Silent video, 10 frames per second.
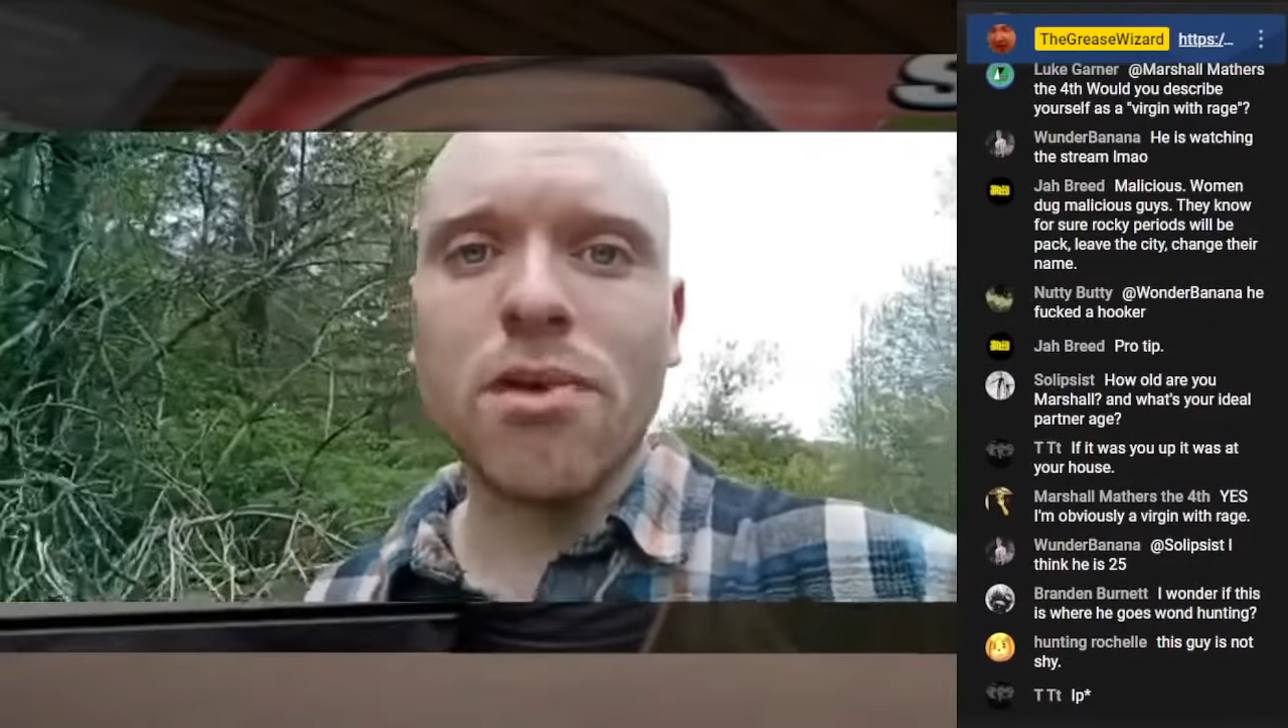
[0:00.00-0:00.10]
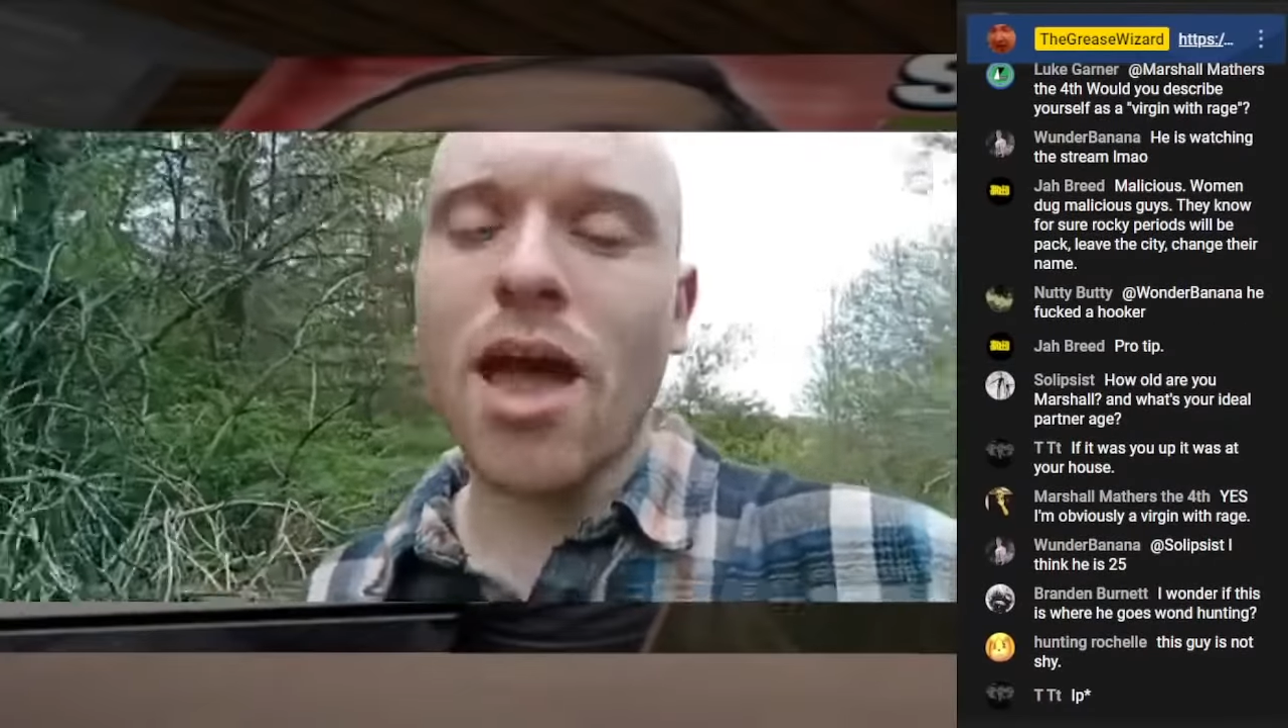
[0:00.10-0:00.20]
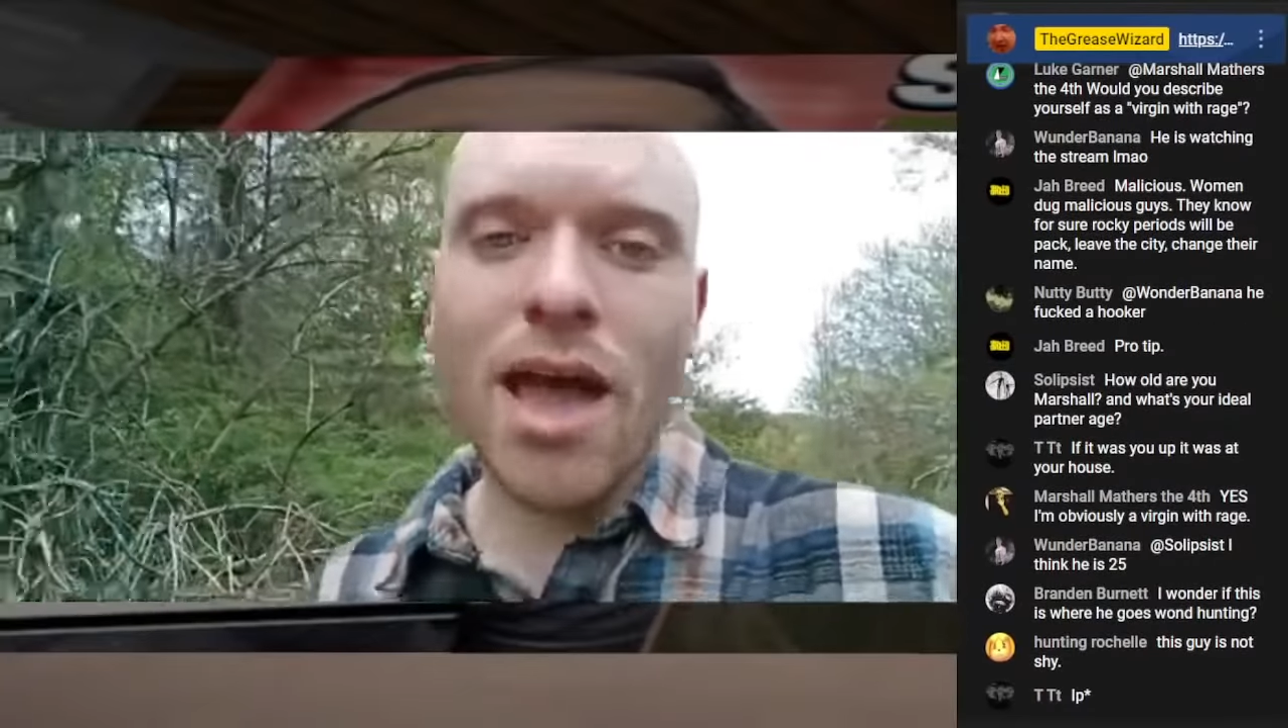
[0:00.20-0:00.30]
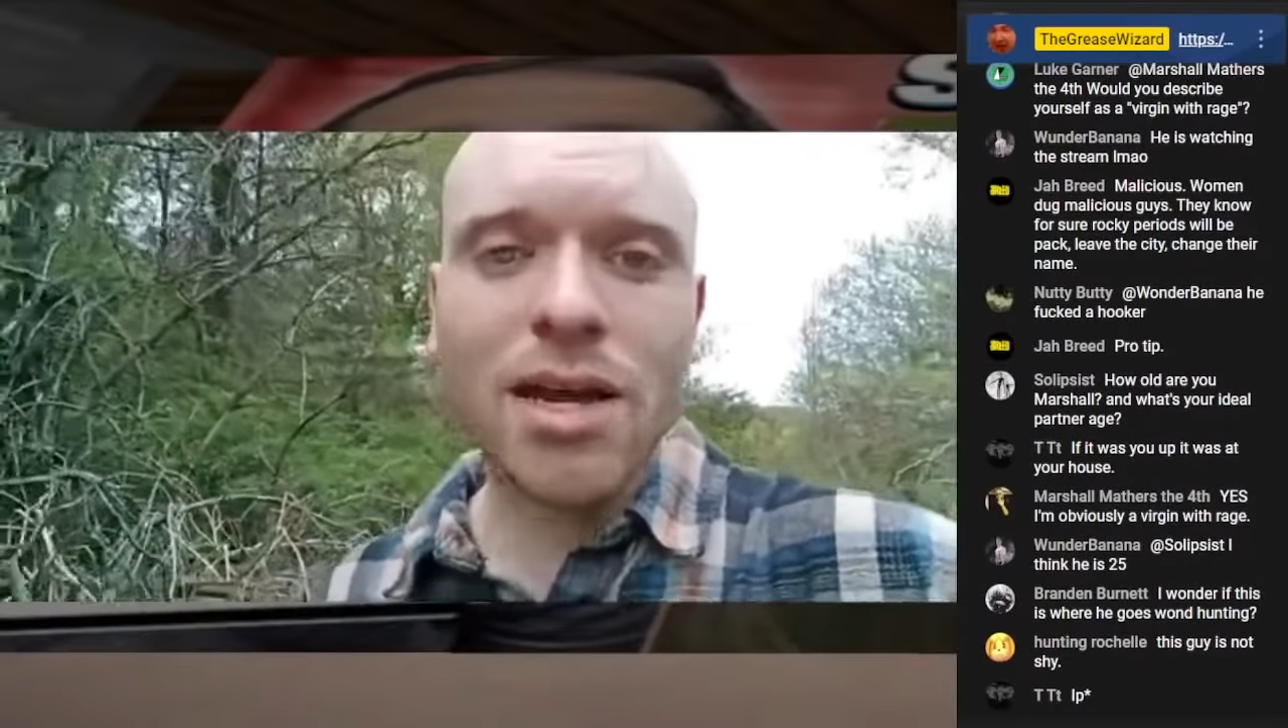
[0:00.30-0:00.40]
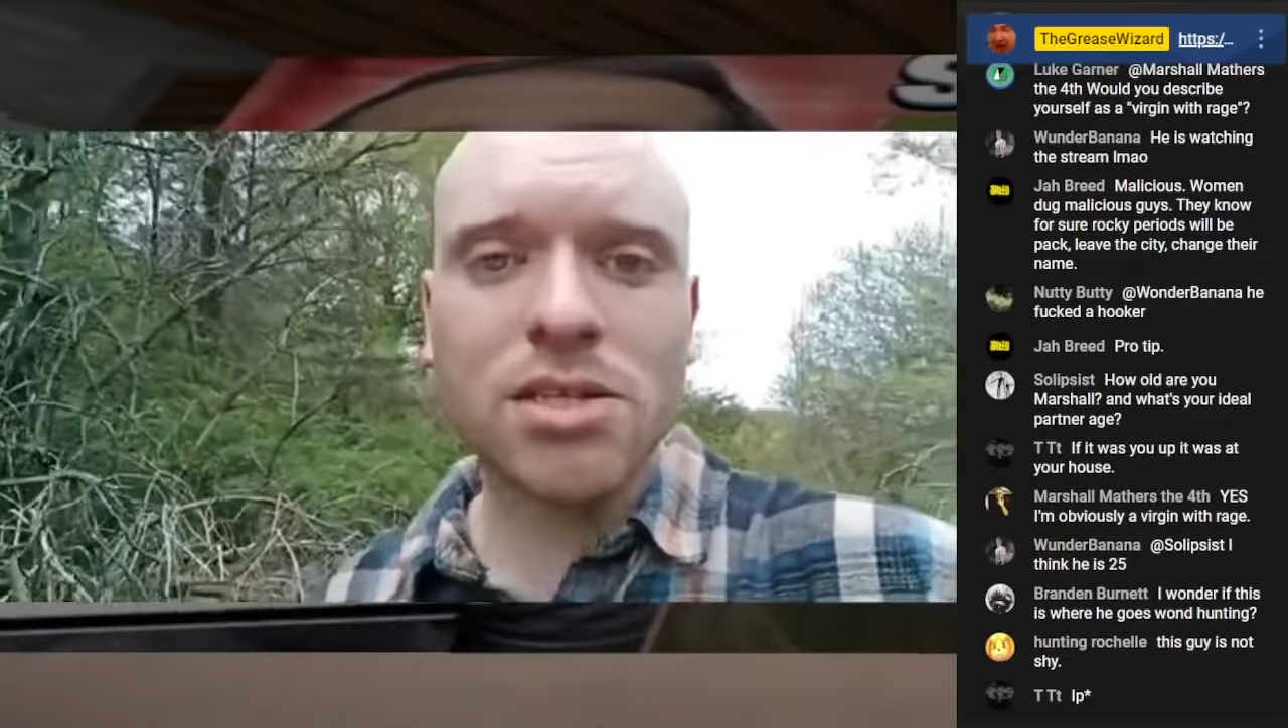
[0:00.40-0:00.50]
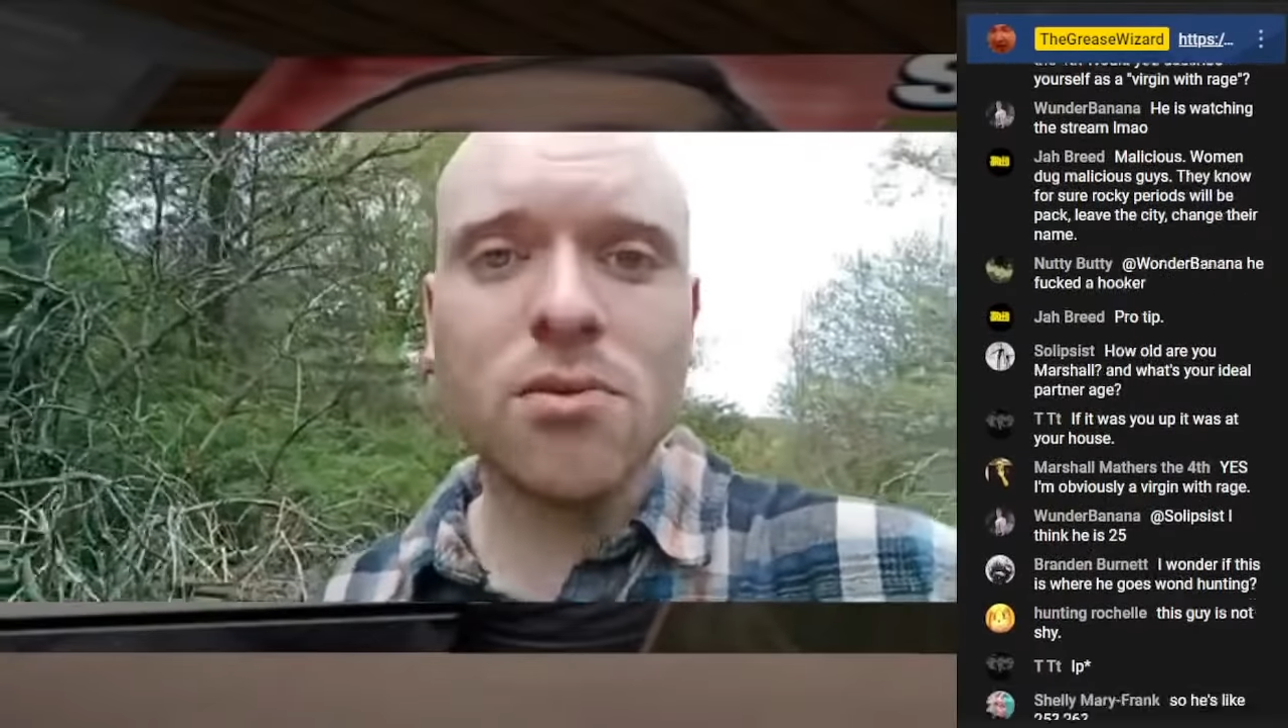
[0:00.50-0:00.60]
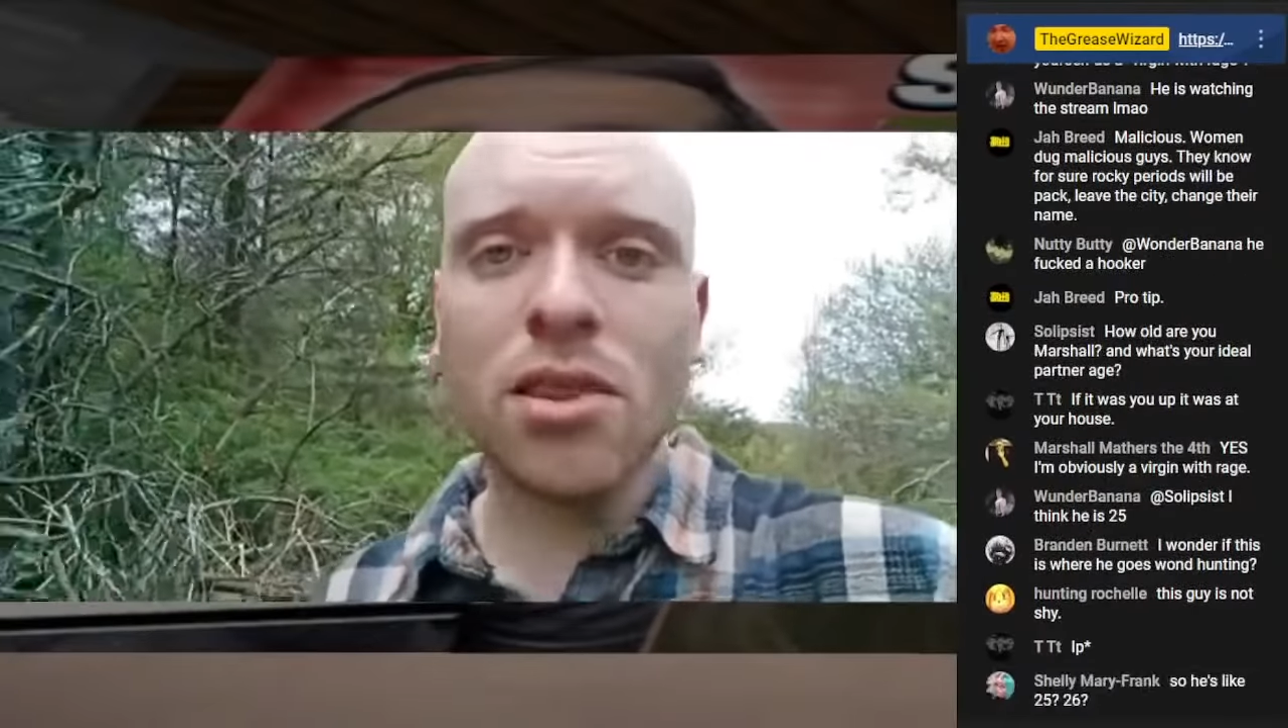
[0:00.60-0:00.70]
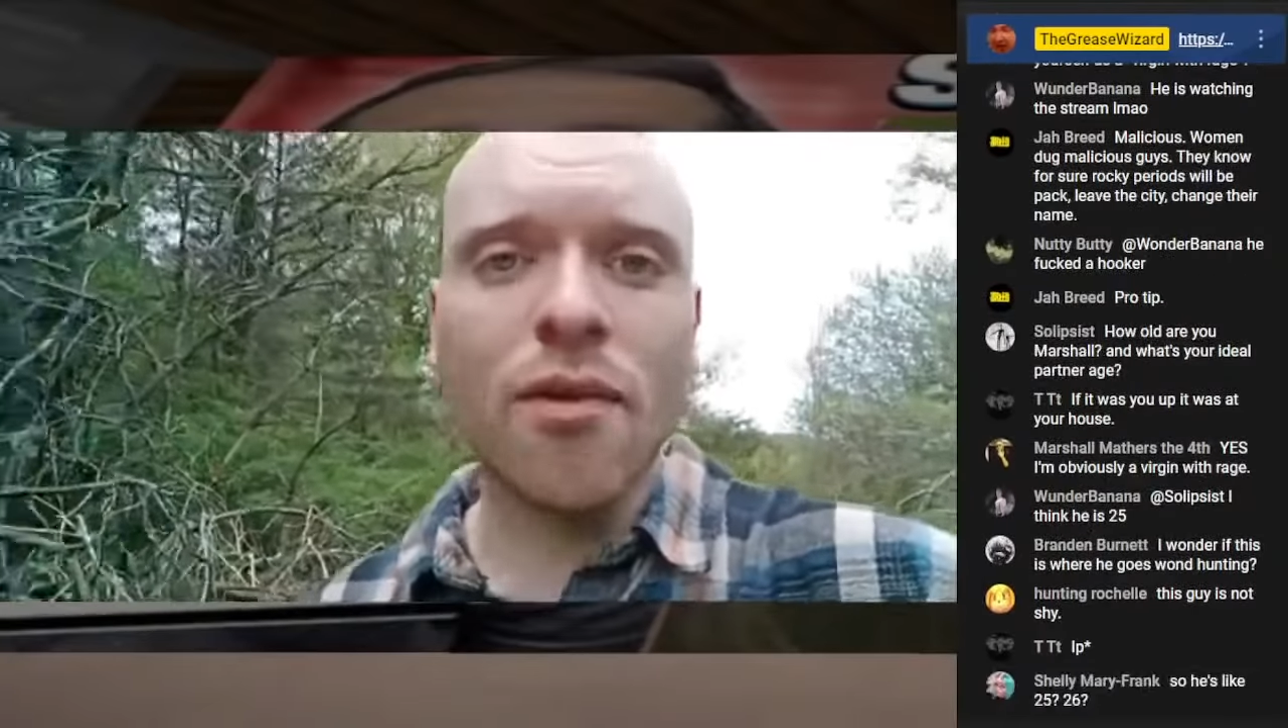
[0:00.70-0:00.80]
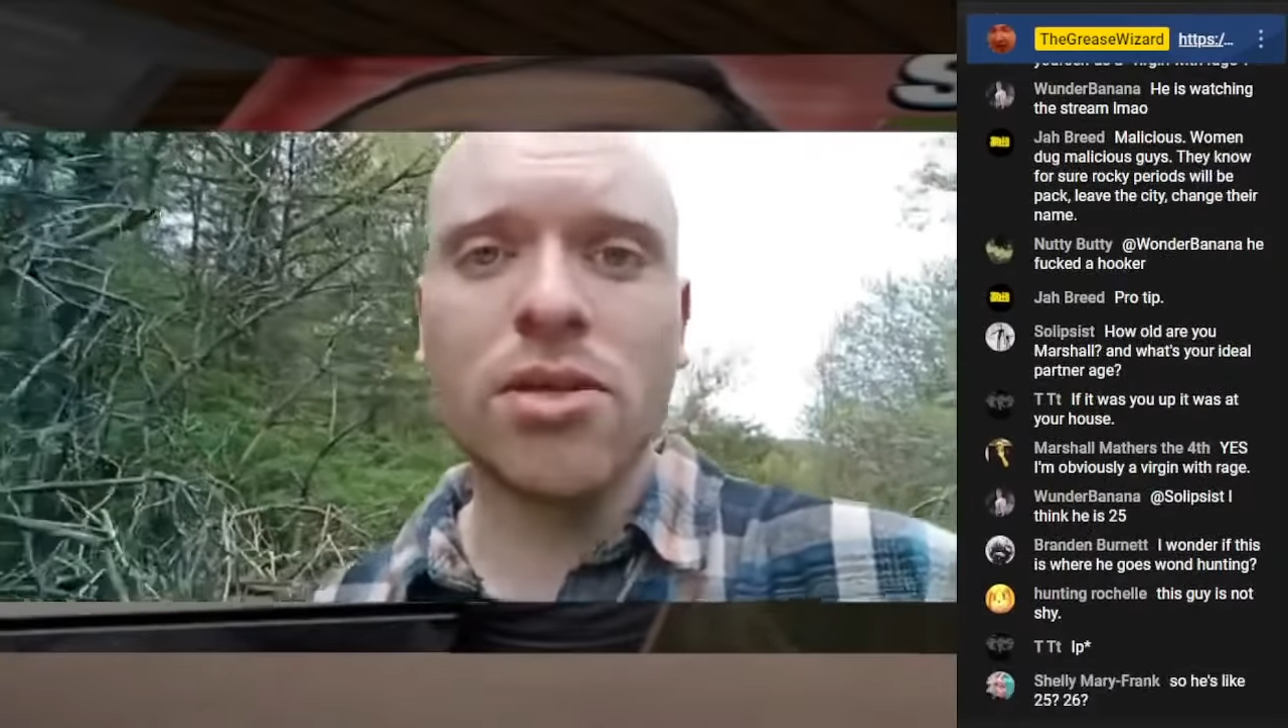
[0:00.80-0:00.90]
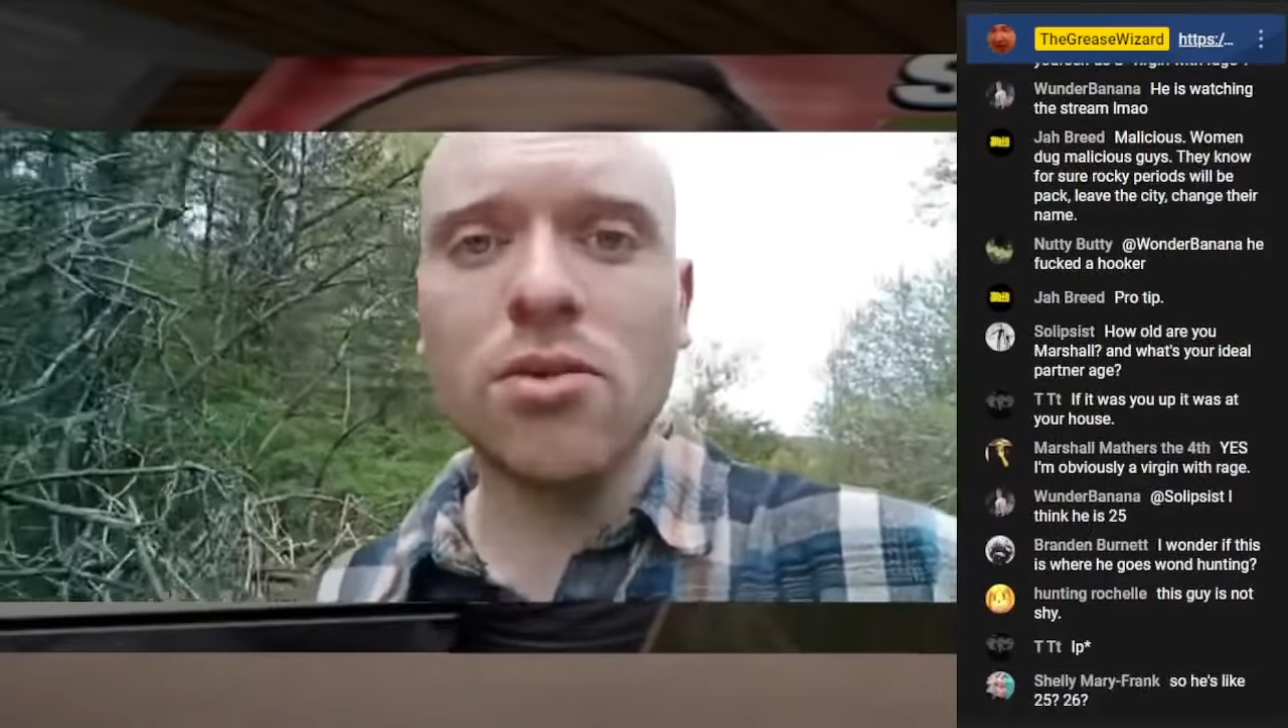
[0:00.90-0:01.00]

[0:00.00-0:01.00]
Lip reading: and I actually would love